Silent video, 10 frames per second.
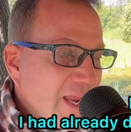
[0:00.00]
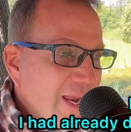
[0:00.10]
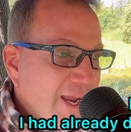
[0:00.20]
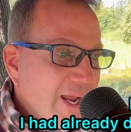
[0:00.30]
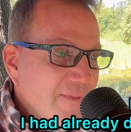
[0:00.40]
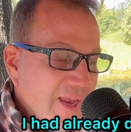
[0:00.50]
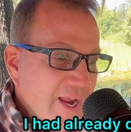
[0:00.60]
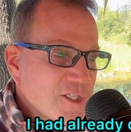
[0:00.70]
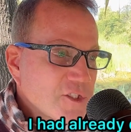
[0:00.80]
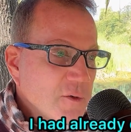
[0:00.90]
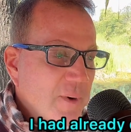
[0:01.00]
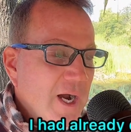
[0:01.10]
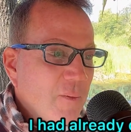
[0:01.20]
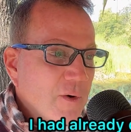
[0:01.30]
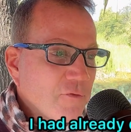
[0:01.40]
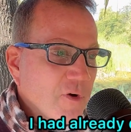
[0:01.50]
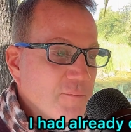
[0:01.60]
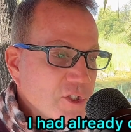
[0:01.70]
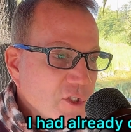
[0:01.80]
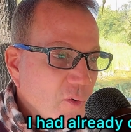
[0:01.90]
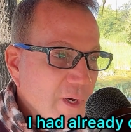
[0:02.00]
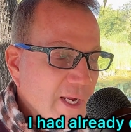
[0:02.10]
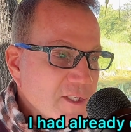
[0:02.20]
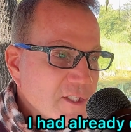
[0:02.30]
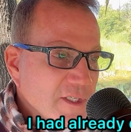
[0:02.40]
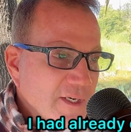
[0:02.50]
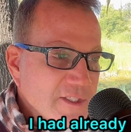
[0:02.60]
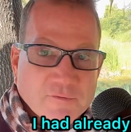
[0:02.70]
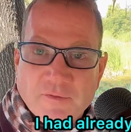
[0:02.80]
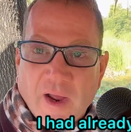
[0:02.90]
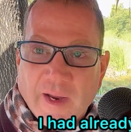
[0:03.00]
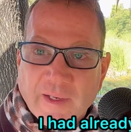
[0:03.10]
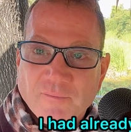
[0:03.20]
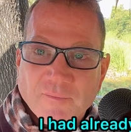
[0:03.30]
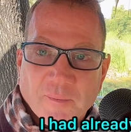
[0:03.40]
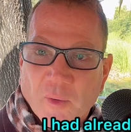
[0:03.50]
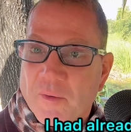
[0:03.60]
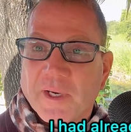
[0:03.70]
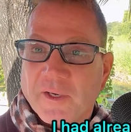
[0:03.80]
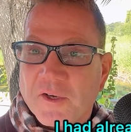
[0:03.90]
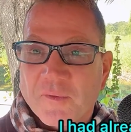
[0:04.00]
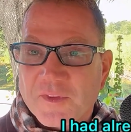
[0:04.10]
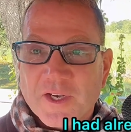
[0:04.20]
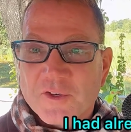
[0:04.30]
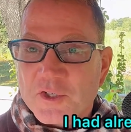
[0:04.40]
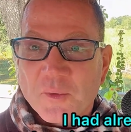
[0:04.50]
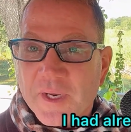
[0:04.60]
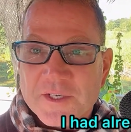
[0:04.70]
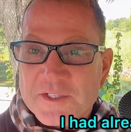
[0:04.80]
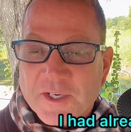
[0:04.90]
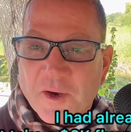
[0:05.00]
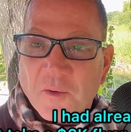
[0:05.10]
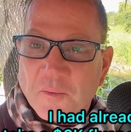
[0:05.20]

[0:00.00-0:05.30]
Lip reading: And they asked to borrow it for up to 2 weeks, and I said, fine. What am I going to do at the end of 2 weeks, Go